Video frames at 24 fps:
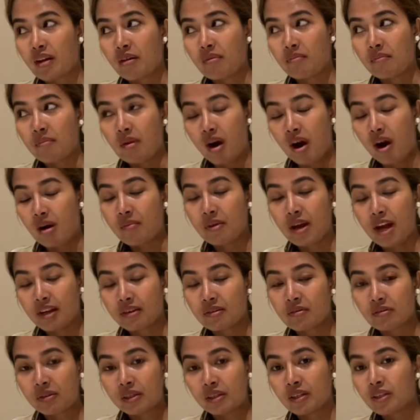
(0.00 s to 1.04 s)
Mom had
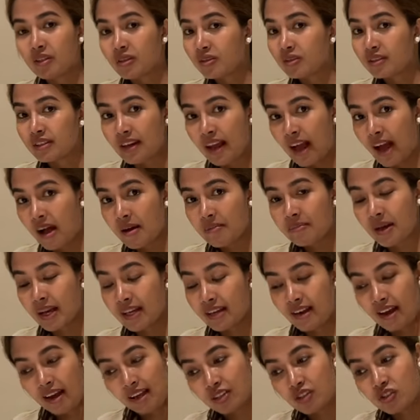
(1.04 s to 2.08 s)
a really good nap. I
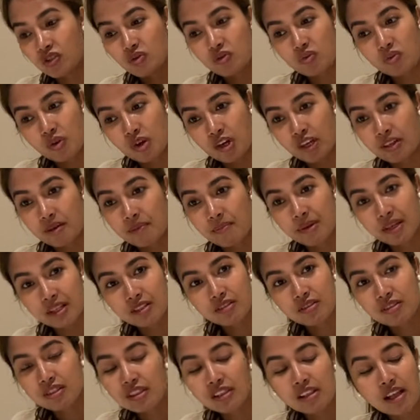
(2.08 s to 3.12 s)
had to work a bit
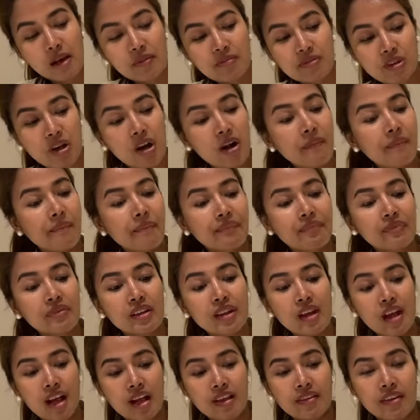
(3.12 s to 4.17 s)
on the laptop.
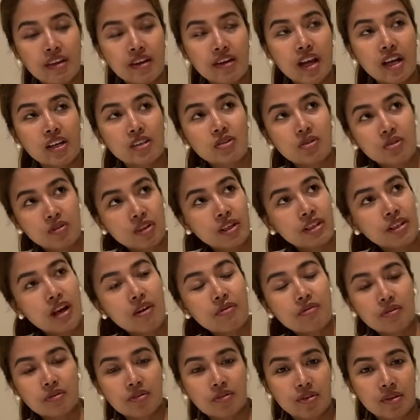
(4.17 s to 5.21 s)
And then I took a nap
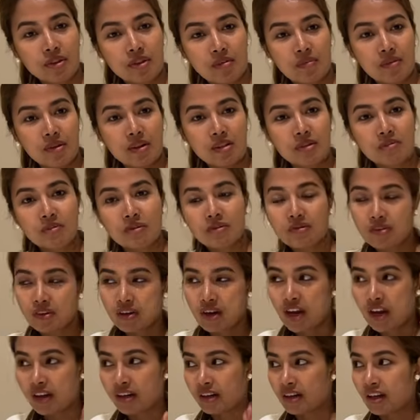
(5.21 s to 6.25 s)
for thirty minutes before
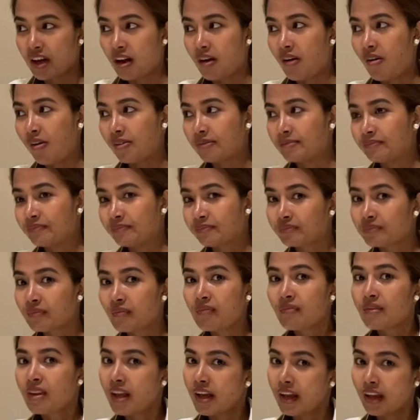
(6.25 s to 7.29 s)
heading out.
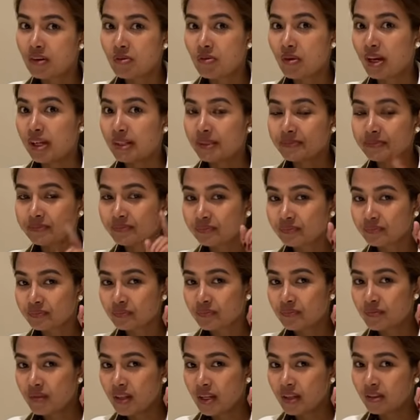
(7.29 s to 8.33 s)
Anyway,
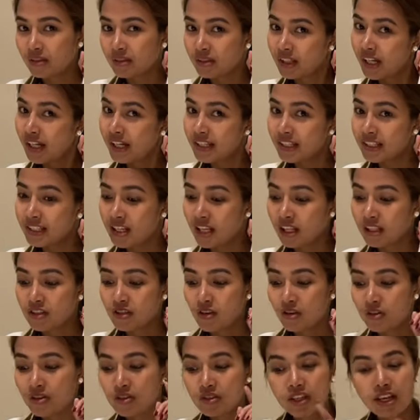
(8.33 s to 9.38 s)
good night. I'll
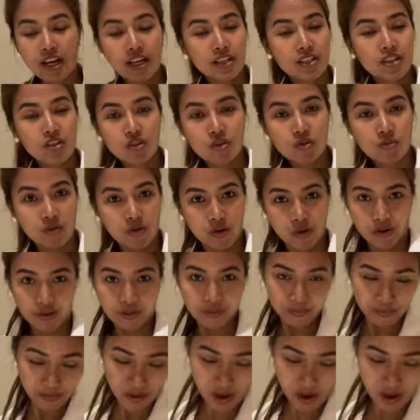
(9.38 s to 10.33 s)
talk to you guys tomorrow.